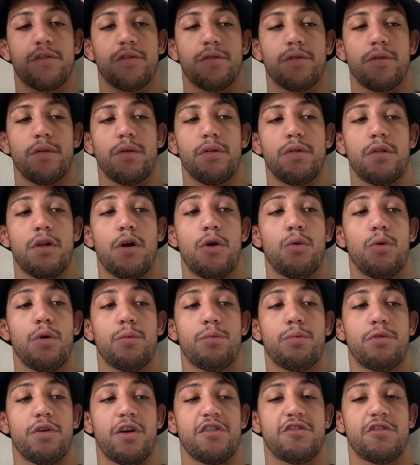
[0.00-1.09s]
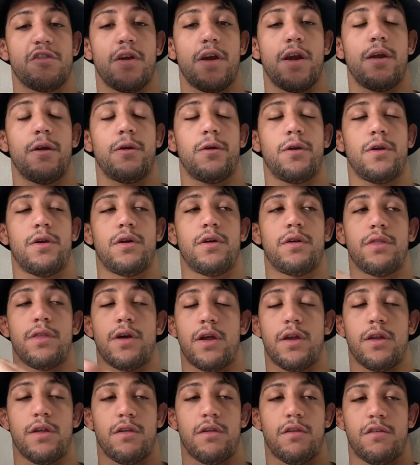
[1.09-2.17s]
the lower pressure area
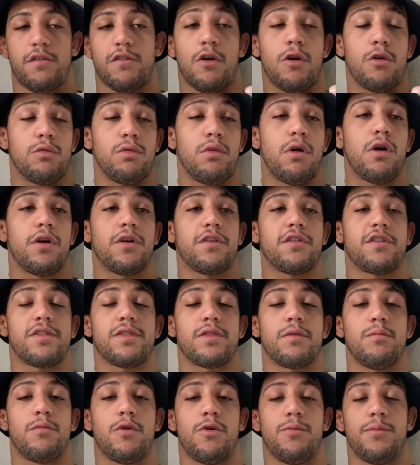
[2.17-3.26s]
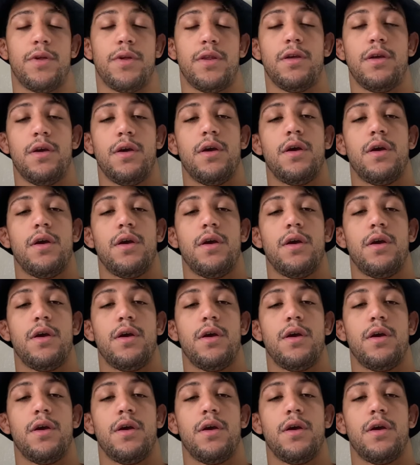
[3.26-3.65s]
that is our lungs at the moment.